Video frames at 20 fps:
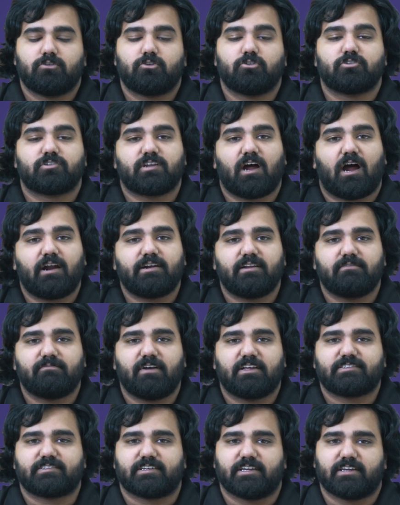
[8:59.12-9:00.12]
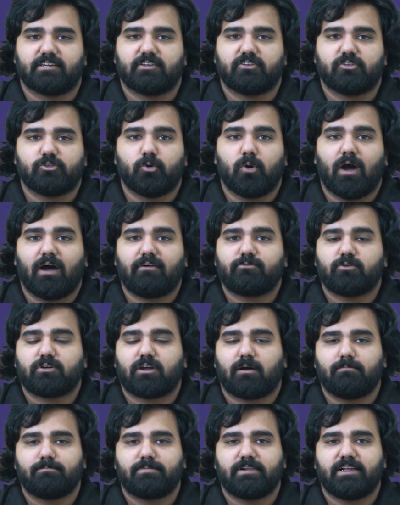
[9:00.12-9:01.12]
To start investing, you have to
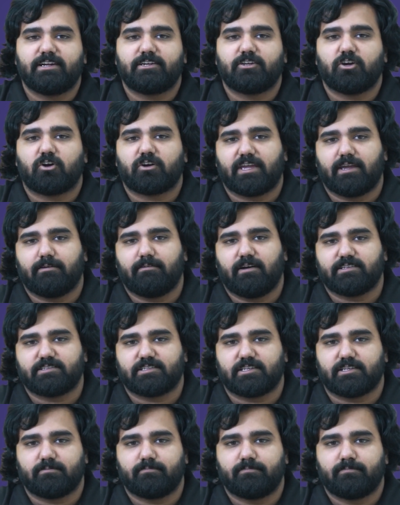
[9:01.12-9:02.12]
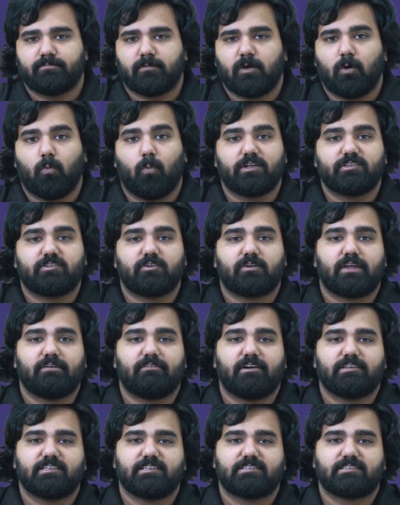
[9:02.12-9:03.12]
complete your KYC. Once your
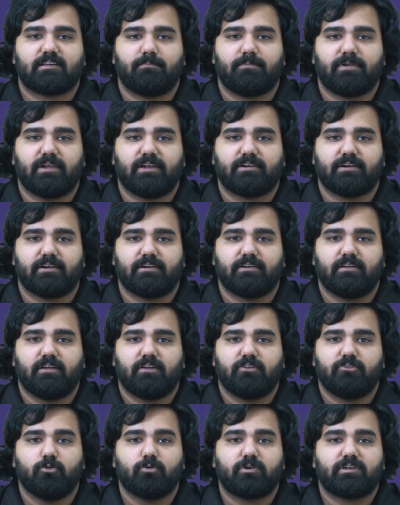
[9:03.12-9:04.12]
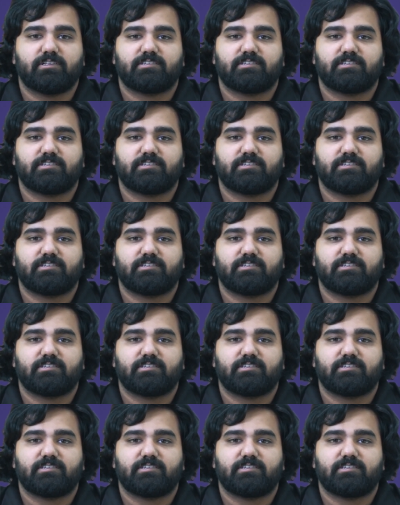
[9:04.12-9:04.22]
KYC is completed, you